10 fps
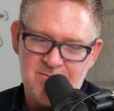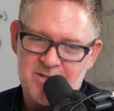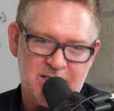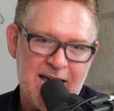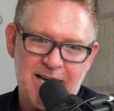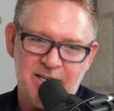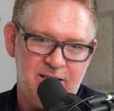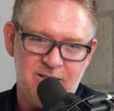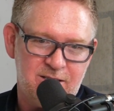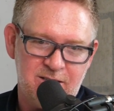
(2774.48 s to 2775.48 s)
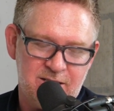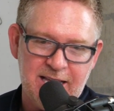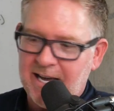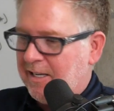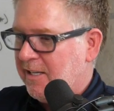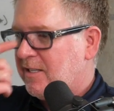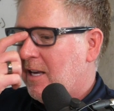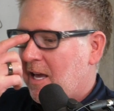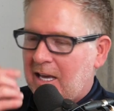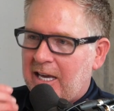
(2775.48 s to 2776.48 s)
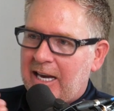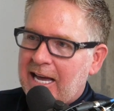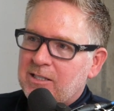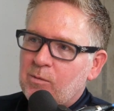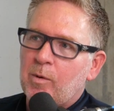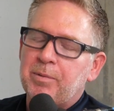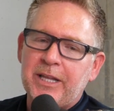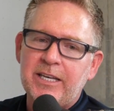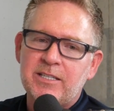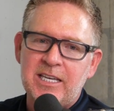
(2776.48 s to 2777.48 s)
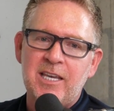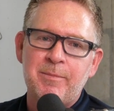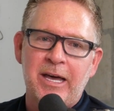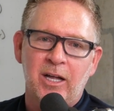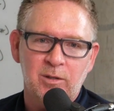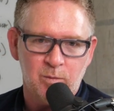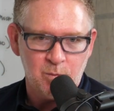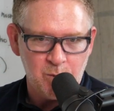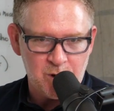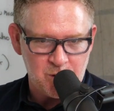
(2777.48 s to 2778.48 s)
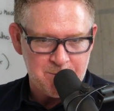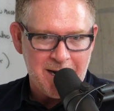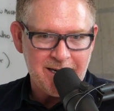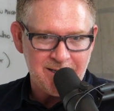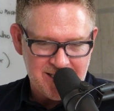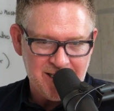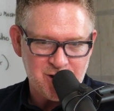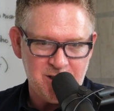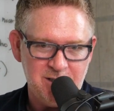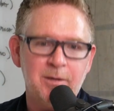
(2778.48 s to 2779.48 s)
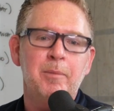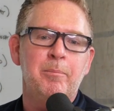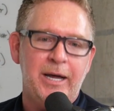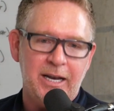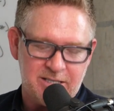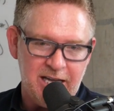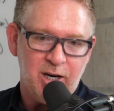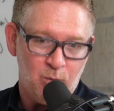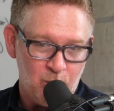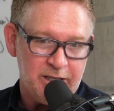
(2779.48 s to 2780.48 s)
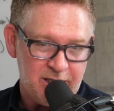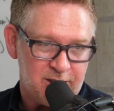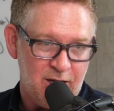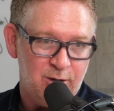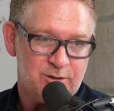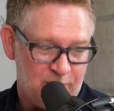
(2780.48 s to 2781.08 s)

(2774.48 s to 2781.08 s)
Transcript: Slack is Slack is it hasn't replaced email, which was my intention, but it's getting really close.